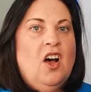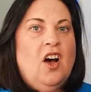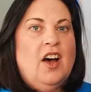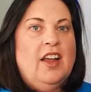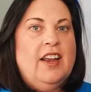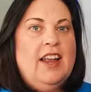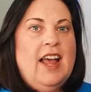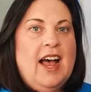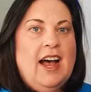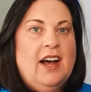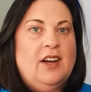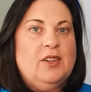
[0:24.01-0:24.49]

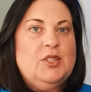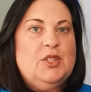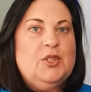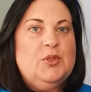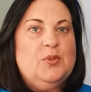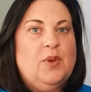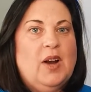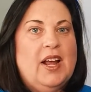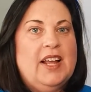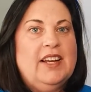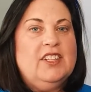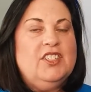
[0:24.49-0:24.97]
on how to
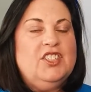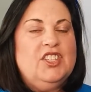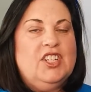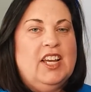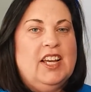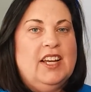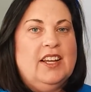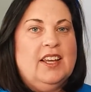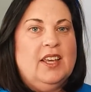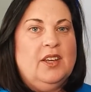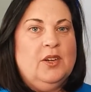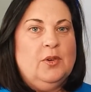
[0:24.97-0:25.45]
write a
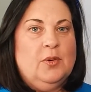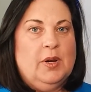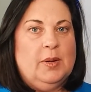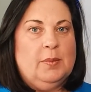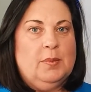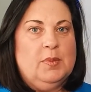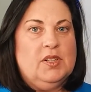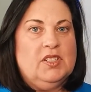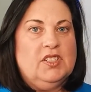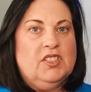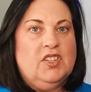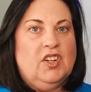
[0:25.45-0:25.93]
check in
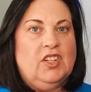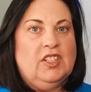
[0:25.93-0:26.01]
QuickBooks